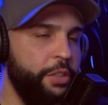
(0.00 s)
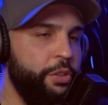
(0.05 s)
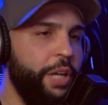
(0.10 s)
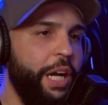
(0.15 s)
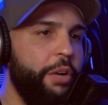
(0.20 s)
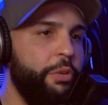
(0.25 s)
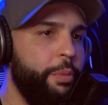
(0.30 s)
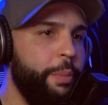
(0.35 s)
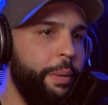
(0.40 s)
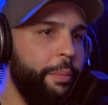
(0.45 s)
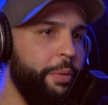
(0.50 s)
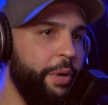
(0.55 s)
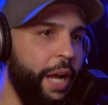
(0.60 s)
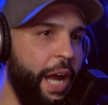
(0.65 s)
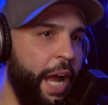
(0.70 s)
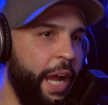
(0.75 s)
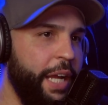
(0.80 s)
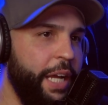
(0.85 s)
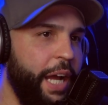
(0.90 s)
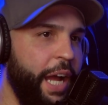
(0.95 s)
and you got to remember,
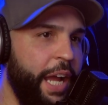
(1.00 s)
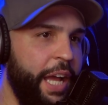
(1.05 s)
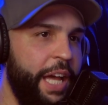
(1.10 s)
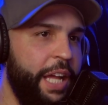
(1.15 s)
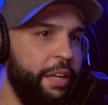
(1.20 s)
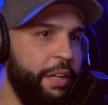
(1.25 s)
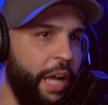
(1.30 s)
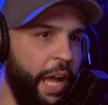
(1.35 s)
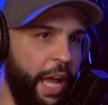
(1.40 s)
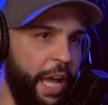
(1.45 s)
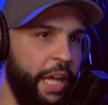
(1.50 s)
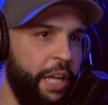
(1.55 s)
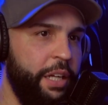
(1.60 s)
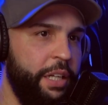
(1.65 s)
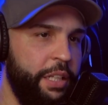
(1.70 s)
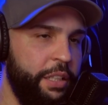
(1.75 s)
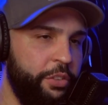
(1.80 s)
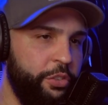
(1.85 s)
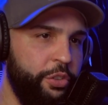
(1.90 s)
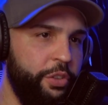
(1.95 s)
I had
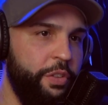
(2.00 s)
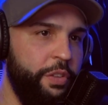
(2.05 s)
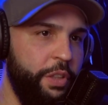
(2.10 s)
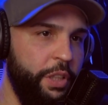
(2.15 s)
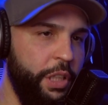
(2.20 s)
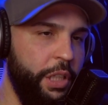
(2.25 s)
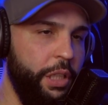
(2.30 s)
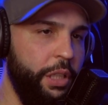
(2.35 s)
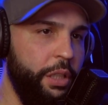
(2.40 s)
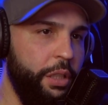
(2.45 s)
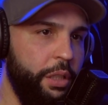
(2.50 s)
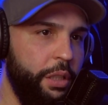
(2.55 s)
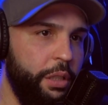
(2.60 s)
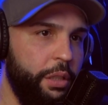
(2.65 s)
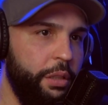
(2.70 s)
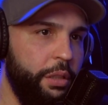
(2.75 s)
an interesting